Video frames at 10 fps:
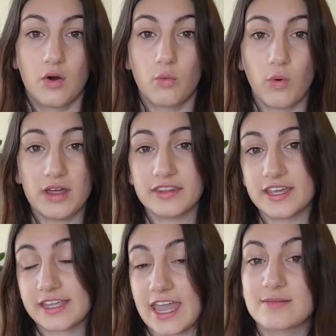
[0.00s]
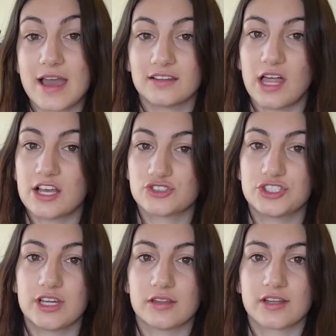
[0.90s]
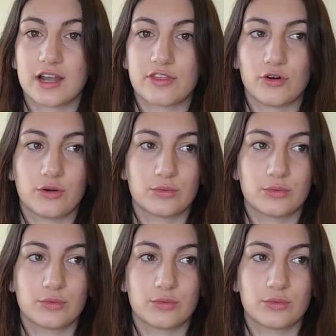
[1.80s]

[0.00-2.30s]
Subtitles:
One that came out last year that I thought